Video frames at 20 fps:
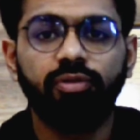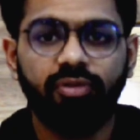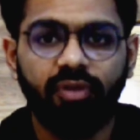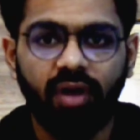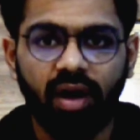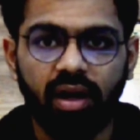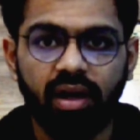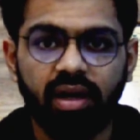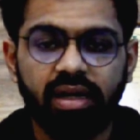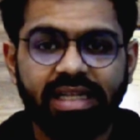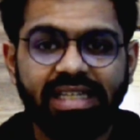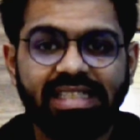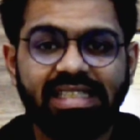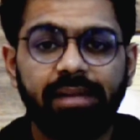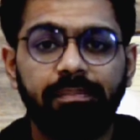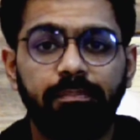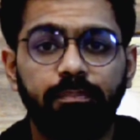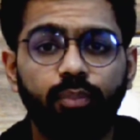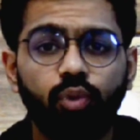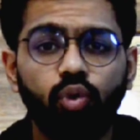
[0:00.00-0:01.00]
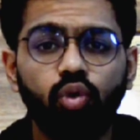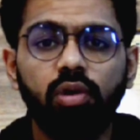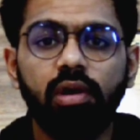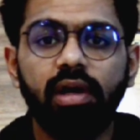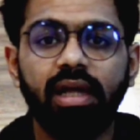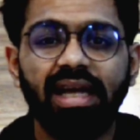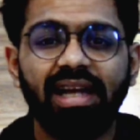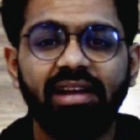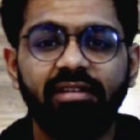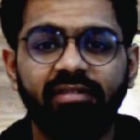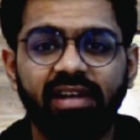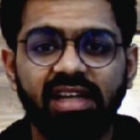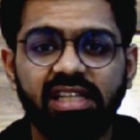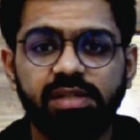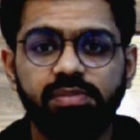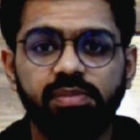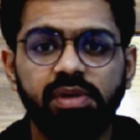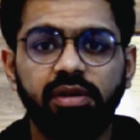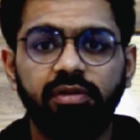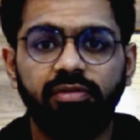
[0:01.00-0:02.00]
fund is a pooled
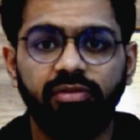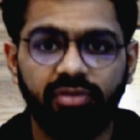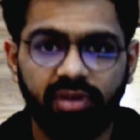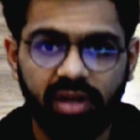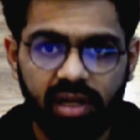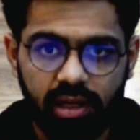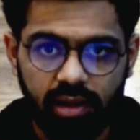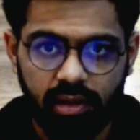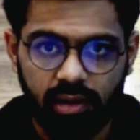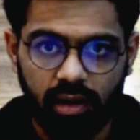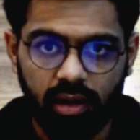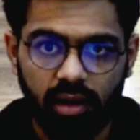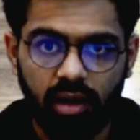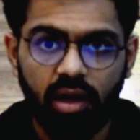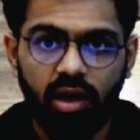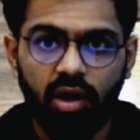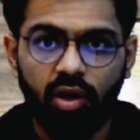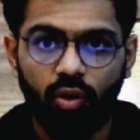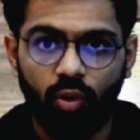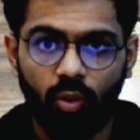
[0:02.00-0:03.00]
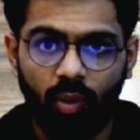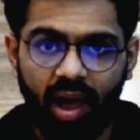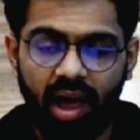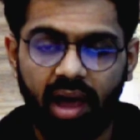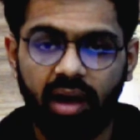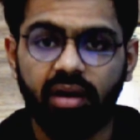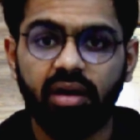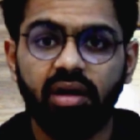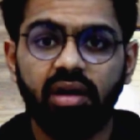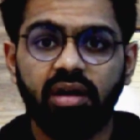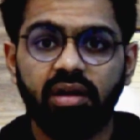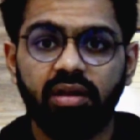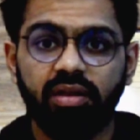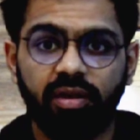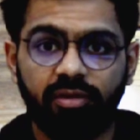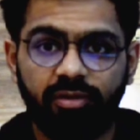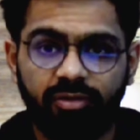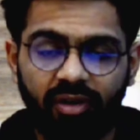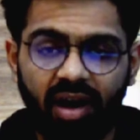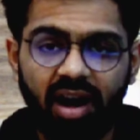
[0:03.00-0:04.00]
investment vehicle where
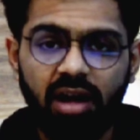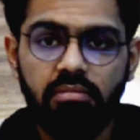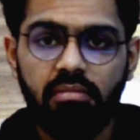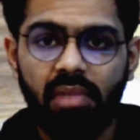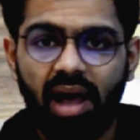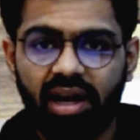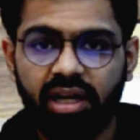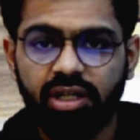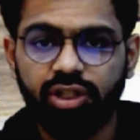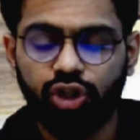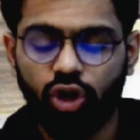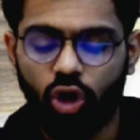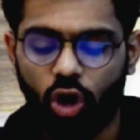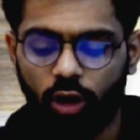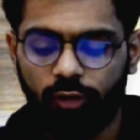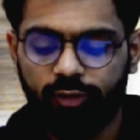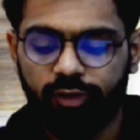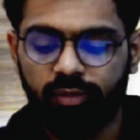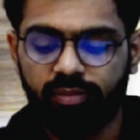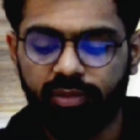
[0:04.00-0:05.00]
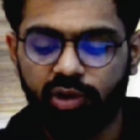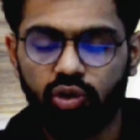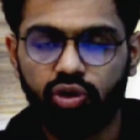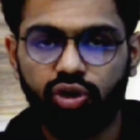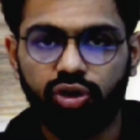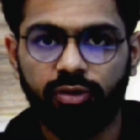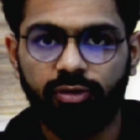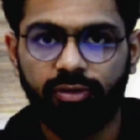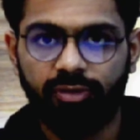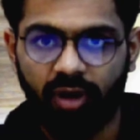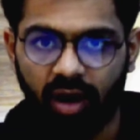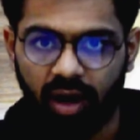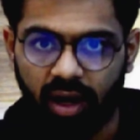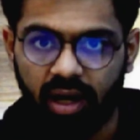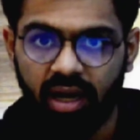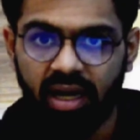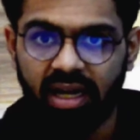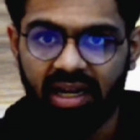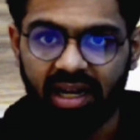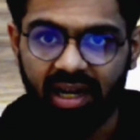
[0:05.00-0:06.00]
the fund manager of a mutual
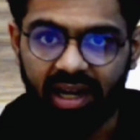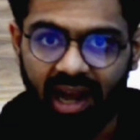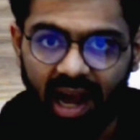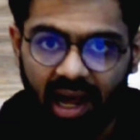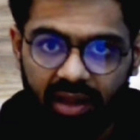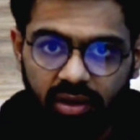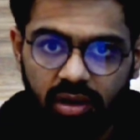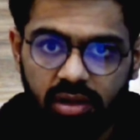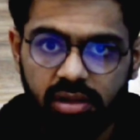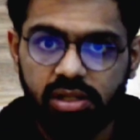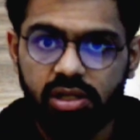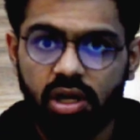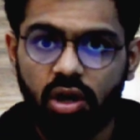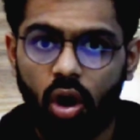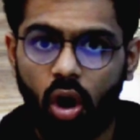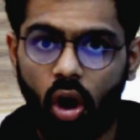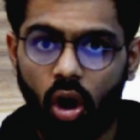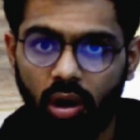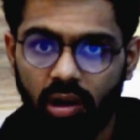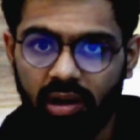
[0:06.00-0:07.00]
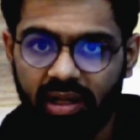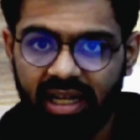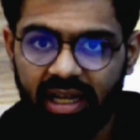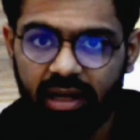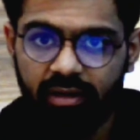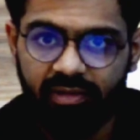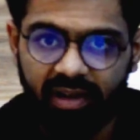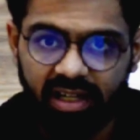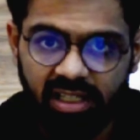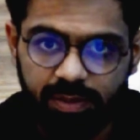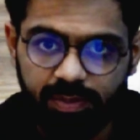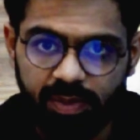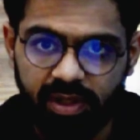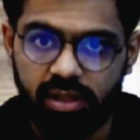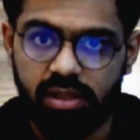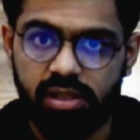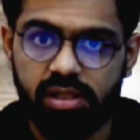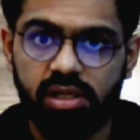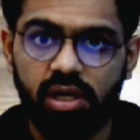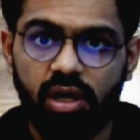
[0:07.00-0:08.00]
fund gathers all the
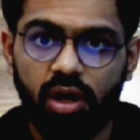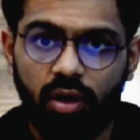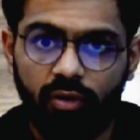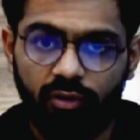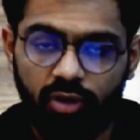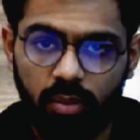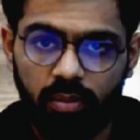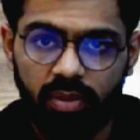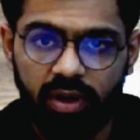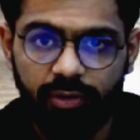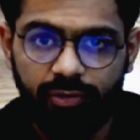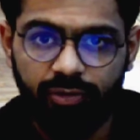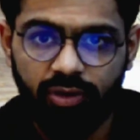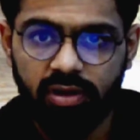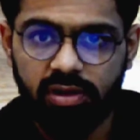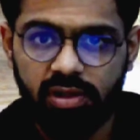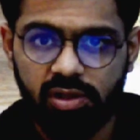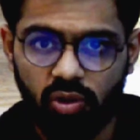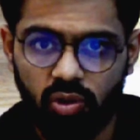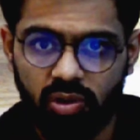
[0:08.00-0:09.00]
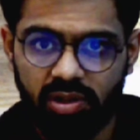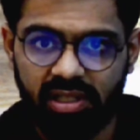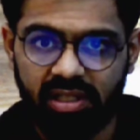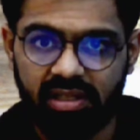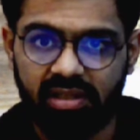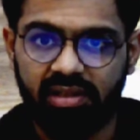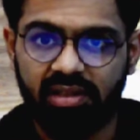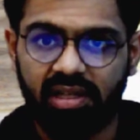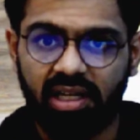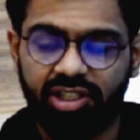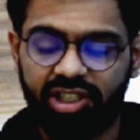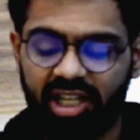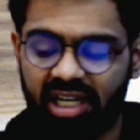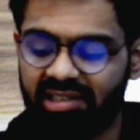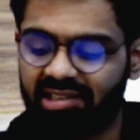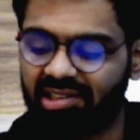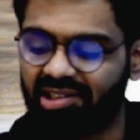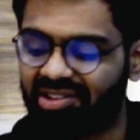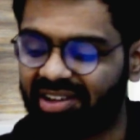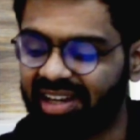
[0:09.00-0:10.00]
investments from different sources such
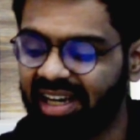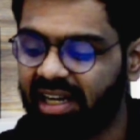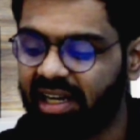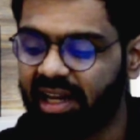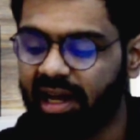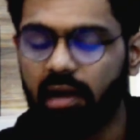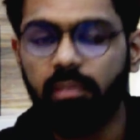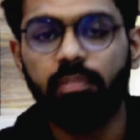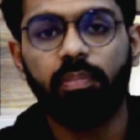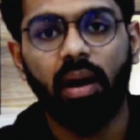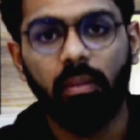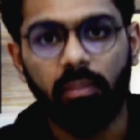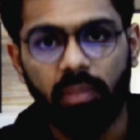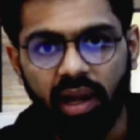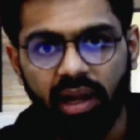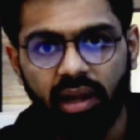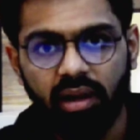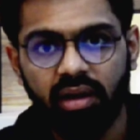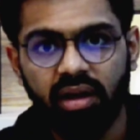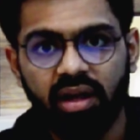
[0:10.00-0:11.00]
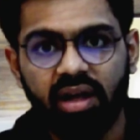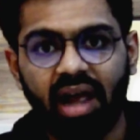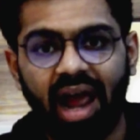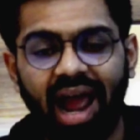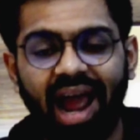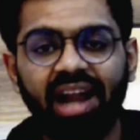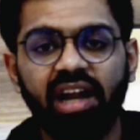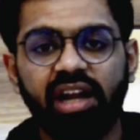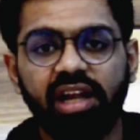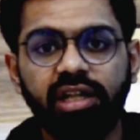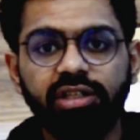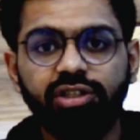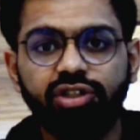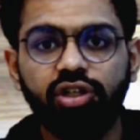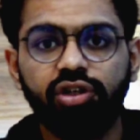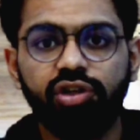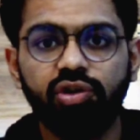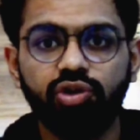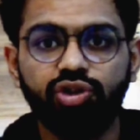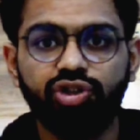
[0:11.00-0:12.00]
as retail public and
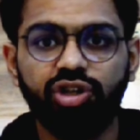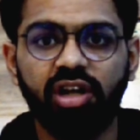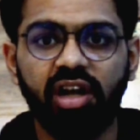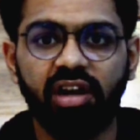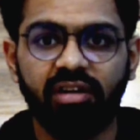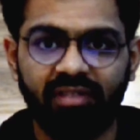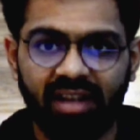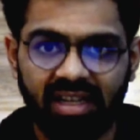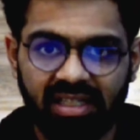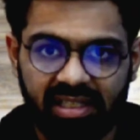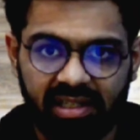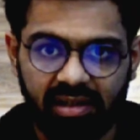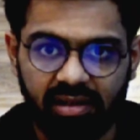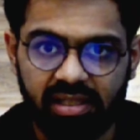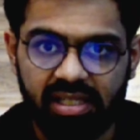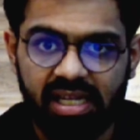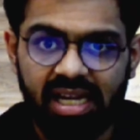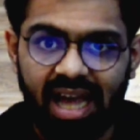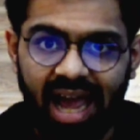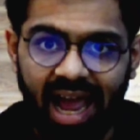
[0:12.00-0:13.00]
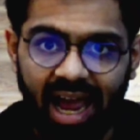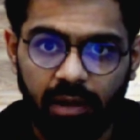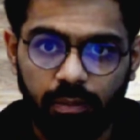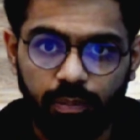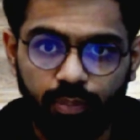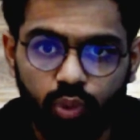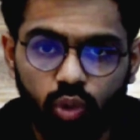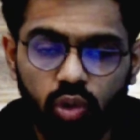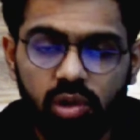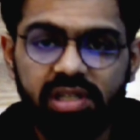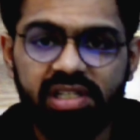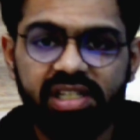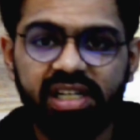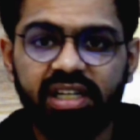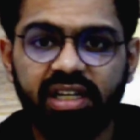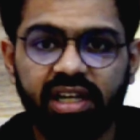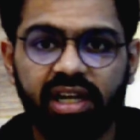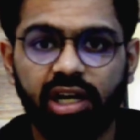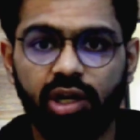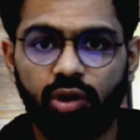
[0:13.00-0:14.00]
institutional investors and pools
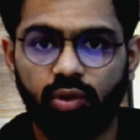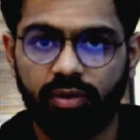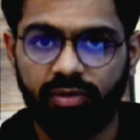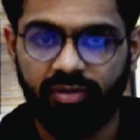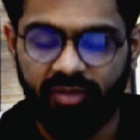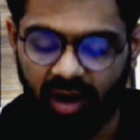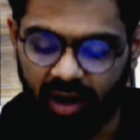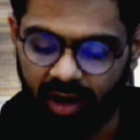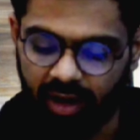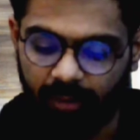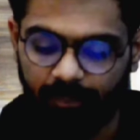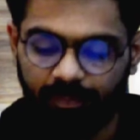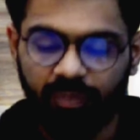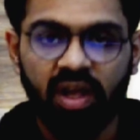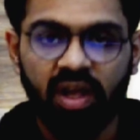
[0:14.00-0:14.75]
it into a fund.